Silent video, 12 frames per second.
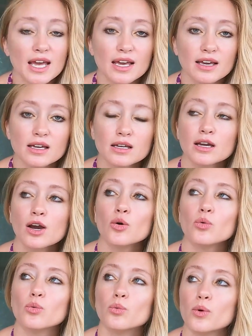take,
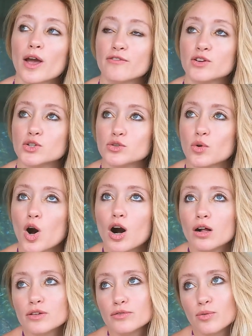if you do
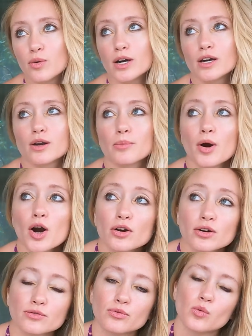all of one or
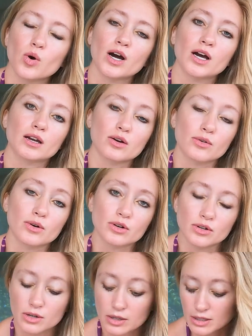part of one
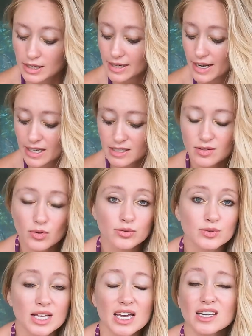or connect
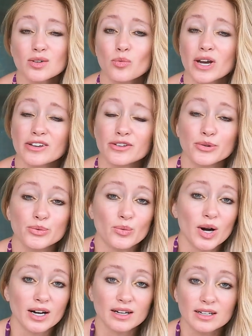those any way you
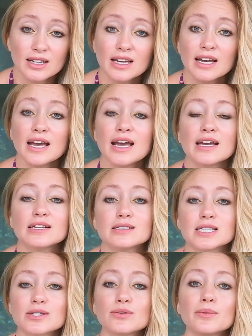want.
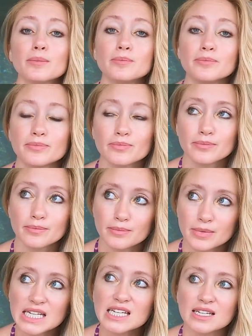To
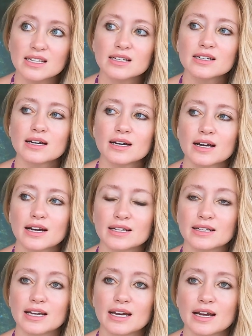me,
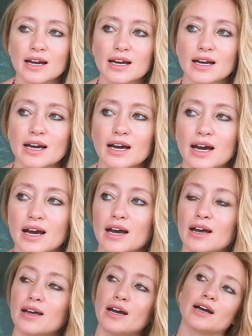and
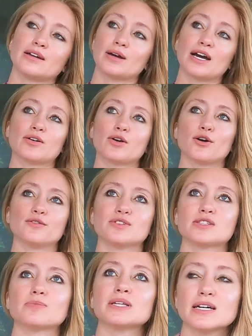I don't know
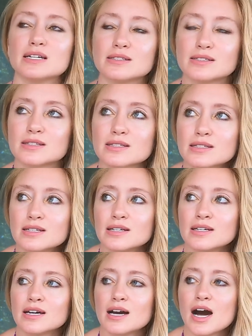if it's because
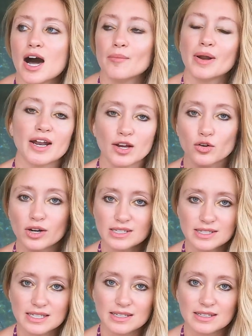I'm not a
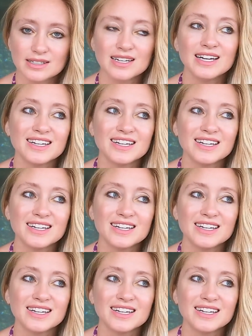crazy